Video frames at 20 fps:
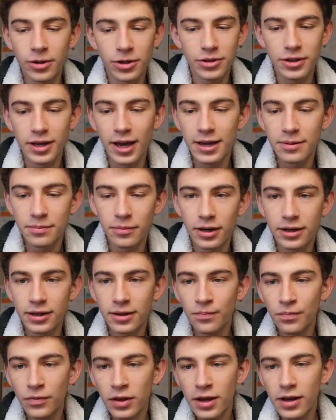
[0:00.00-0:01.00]
where you gained
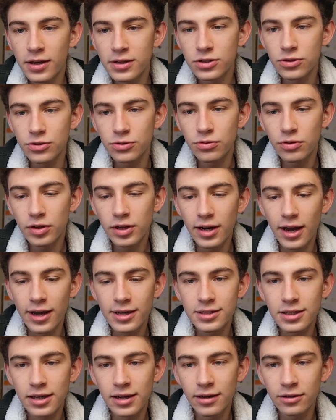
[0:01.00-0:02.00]
money. So it's really
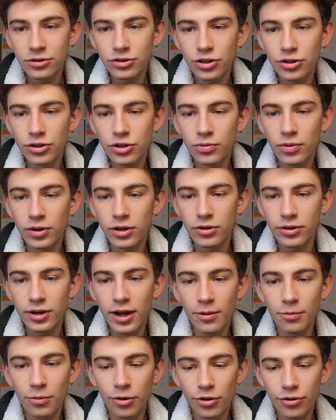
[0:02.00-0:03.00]
nice. It'll show you what your
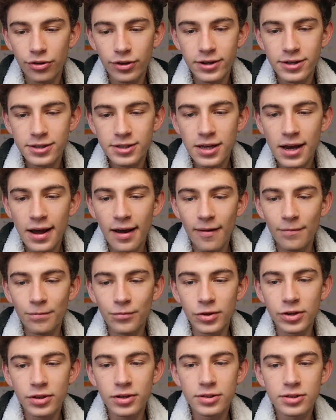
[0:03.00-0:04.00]
net worth is,
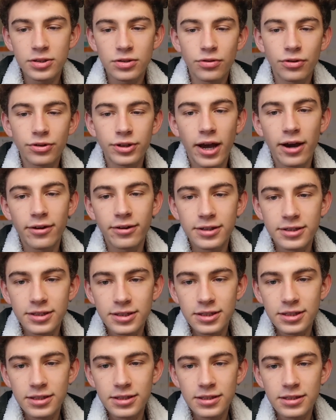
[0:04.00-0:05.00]
and you can scroll down and
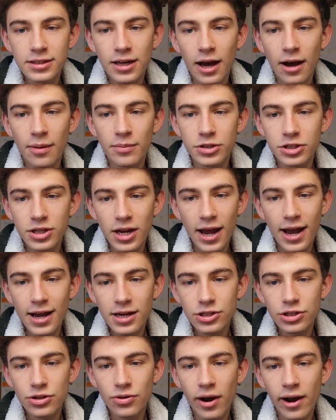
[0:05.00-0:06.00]
see how much
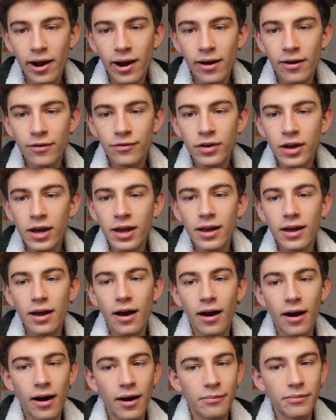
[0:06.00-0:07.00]
cash you have,
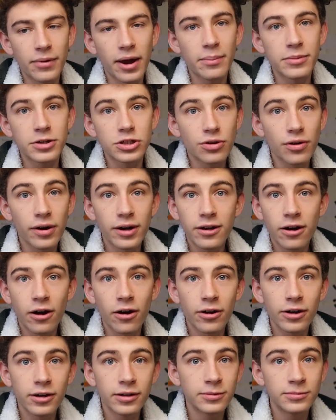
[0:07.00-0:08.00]
how much credit
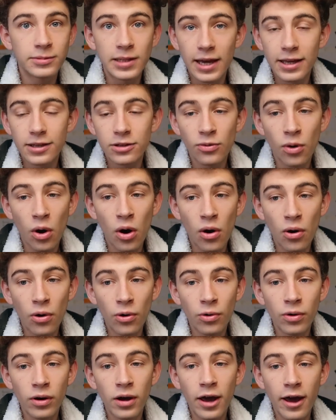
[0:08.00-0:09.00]
card debt you
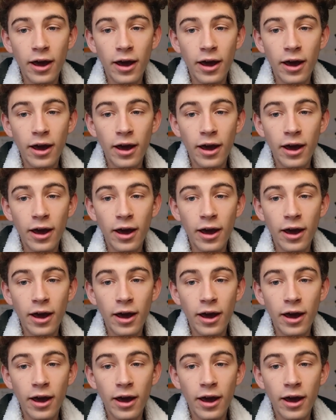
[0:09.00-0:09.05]
owe,